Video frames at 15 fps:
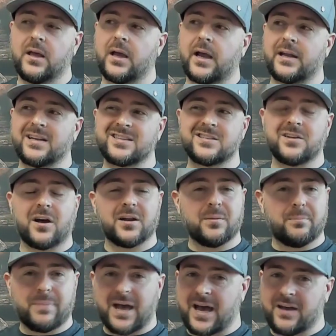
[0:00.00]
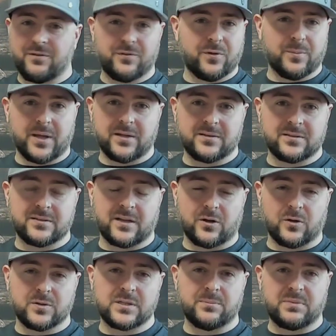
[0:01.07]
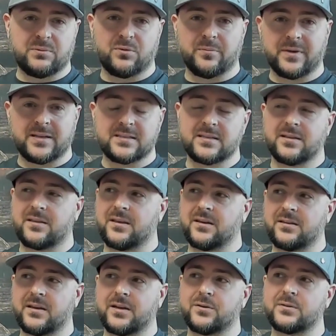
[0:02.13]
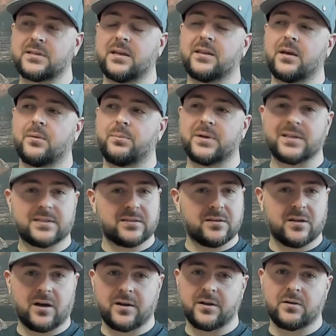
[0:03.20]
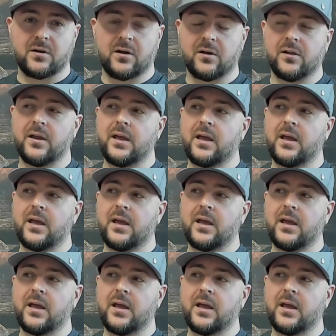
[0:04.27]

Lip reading: And it's not a bad ferment. I know some people might think that or say that, but it's not at all.